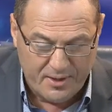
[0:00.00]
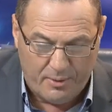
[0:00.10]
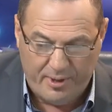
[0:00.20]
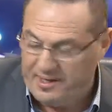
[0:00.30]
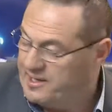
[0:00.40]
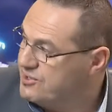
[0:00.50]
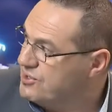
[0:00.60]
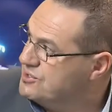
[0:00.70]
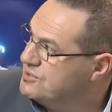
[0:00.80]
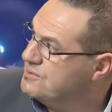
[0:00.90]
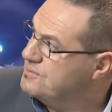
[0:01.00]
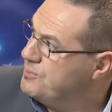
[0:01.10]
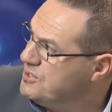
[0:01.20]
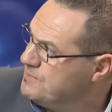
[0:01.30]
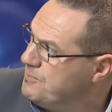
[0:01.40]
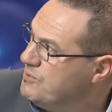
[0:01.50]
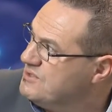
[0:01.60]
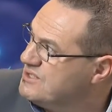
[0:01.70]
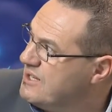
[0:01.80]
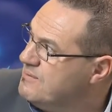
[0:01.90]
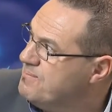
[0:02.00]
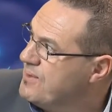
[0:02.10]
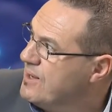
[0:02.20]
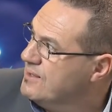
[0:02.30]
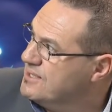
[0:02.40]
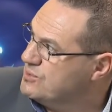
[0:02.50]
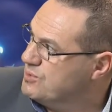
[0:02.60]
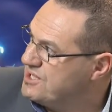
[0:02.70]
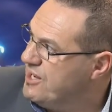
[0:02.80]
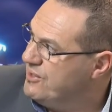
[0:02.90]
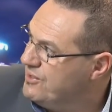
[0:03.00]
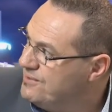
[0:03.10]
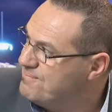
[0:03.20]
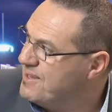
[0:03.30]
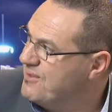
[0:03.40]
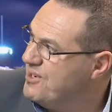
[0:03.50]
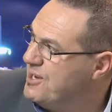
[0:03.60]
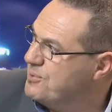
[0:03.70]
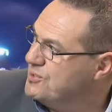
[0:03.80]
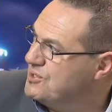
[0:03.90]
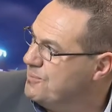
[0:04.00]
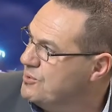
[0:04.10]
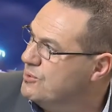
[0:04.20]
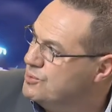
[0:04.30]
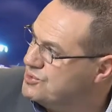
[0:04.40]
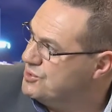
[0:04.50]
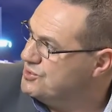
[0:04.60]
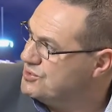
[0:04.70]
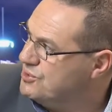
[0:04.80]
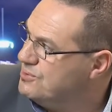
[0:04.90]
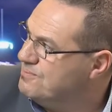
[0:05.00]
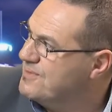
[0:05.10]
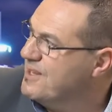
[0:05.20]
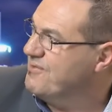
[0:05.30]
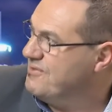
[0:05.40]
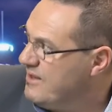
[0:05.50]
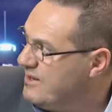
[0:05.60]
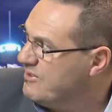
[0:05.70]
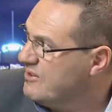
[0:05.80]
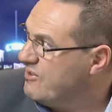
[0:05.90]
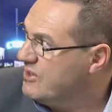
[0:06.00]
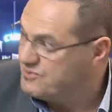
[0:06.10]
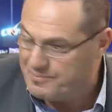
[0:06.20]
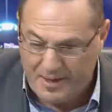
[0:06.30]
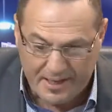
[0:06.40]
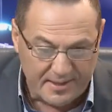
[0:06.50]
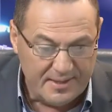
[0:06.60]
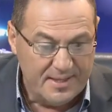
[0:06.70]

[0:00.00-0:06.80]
I wrote a letter to the principal and said, this is what's going on. If you don't put a stop to it, we'll sue the school if anything flows from that.